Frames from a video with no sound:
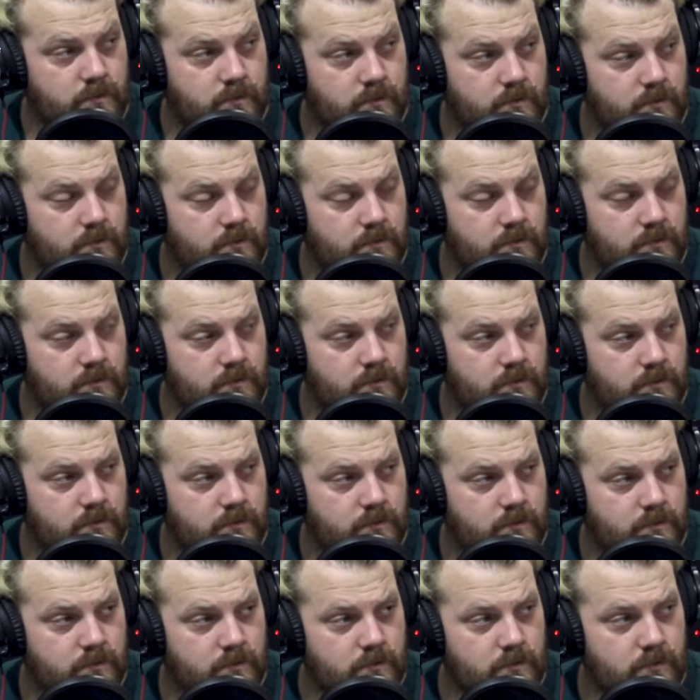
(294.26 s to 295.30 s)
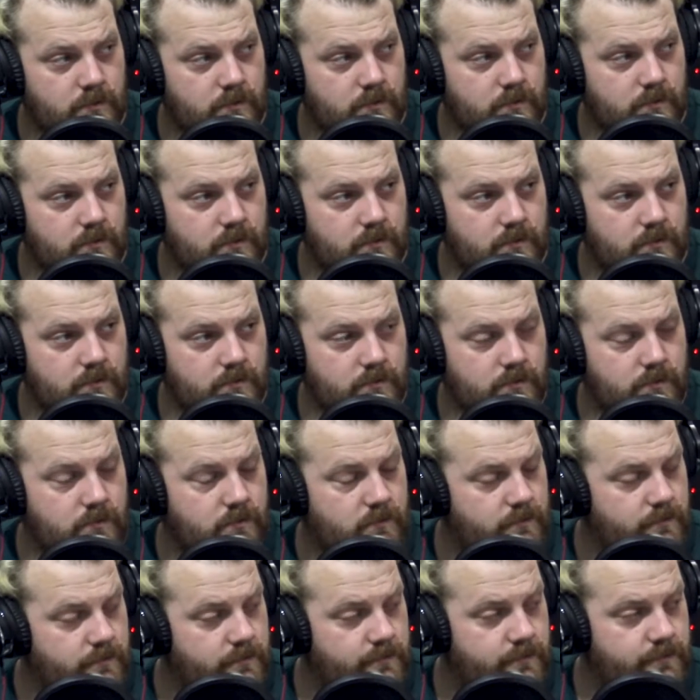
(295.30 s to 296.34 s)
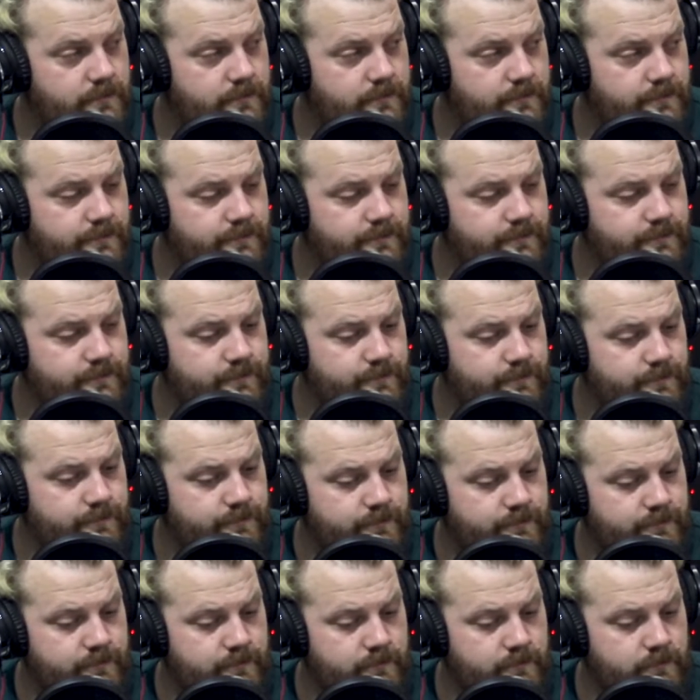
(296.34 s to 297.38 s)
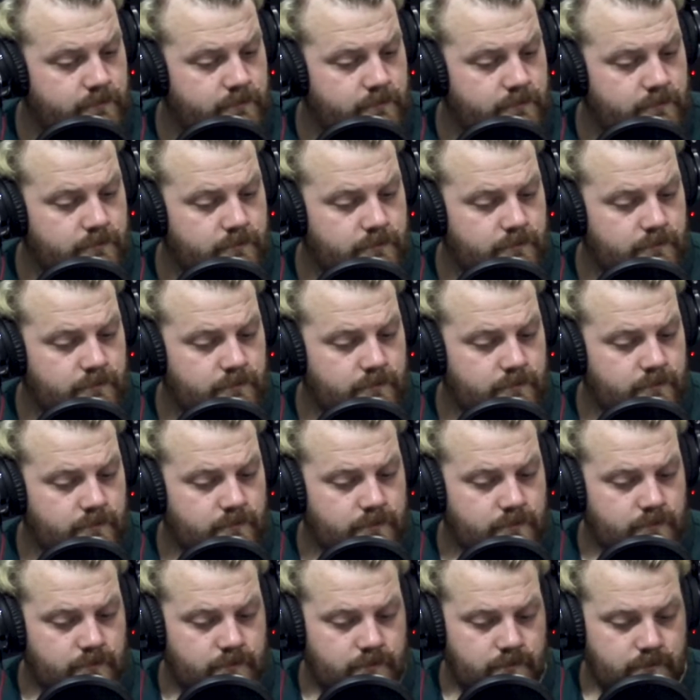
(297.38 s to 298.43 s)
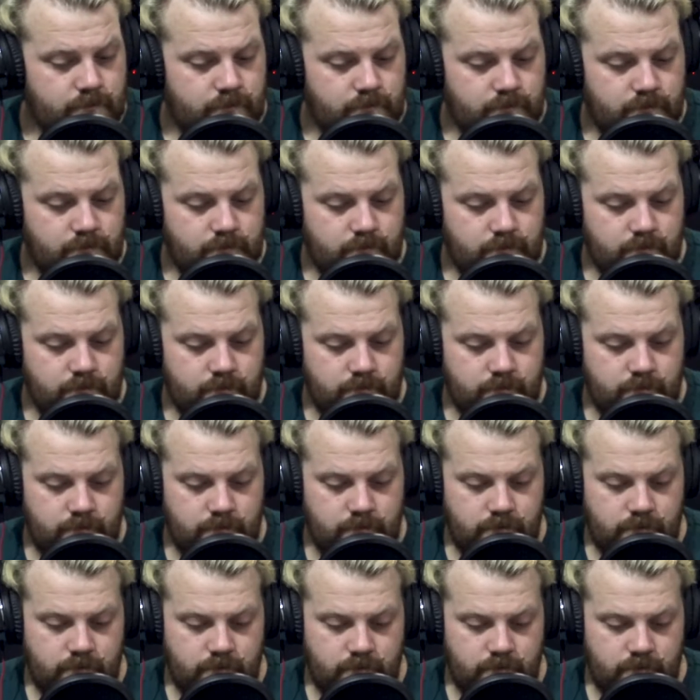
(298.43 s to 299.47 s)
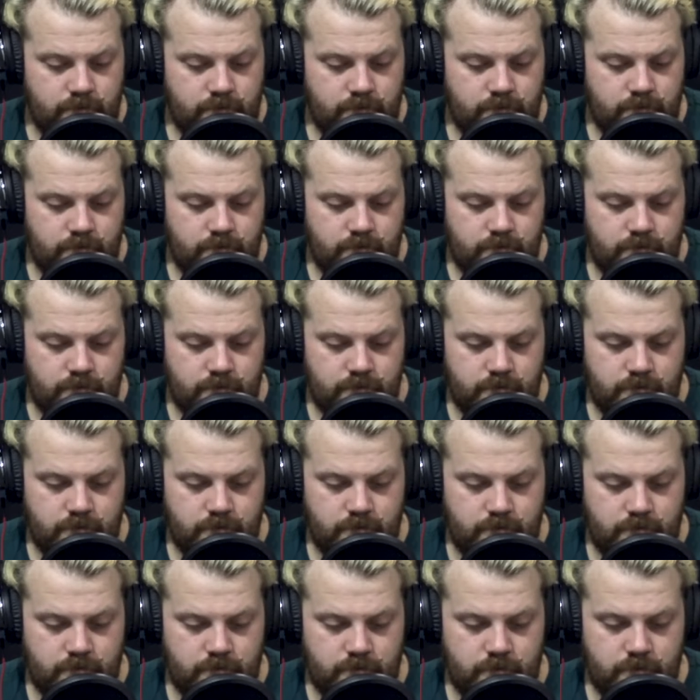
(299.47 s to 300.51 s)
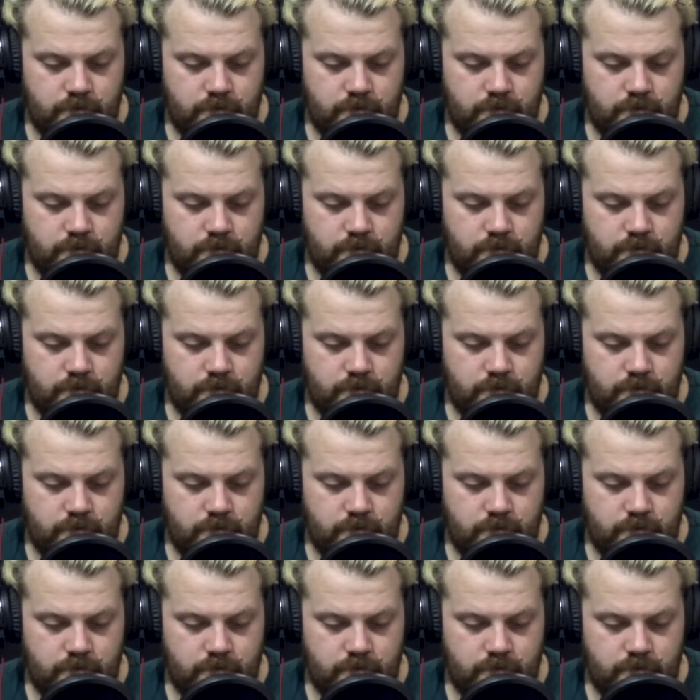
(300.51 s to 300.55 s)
No words are spoken by the person on screen.